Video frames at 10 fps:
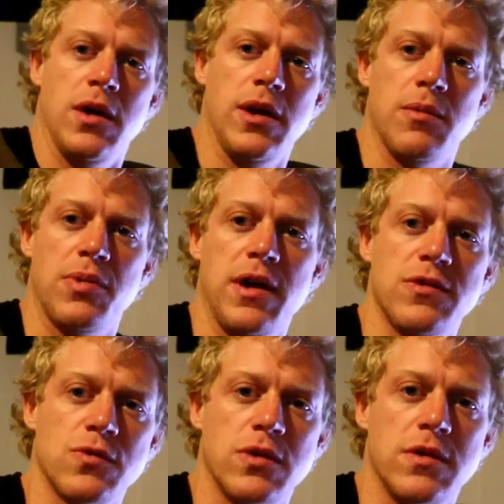in a
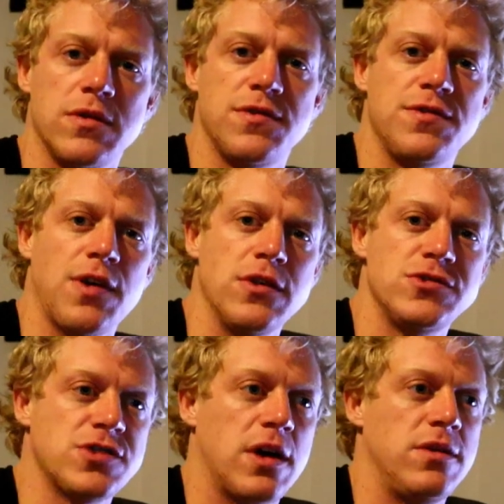place where there's
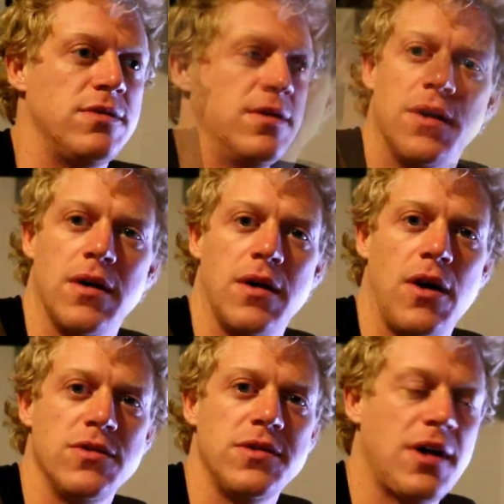sunshine
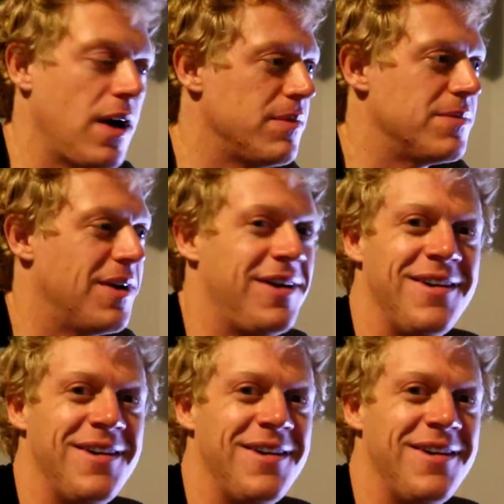all the time.